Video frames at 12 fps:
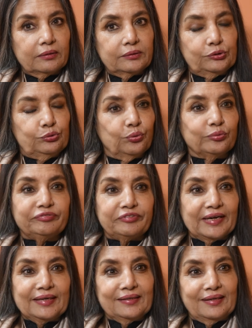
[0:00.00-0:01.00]
You don't
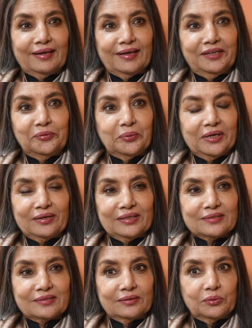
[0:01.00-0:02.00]
find that anywhere
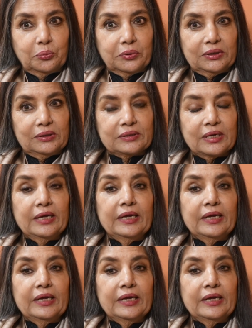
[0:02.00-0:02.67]
else in the world.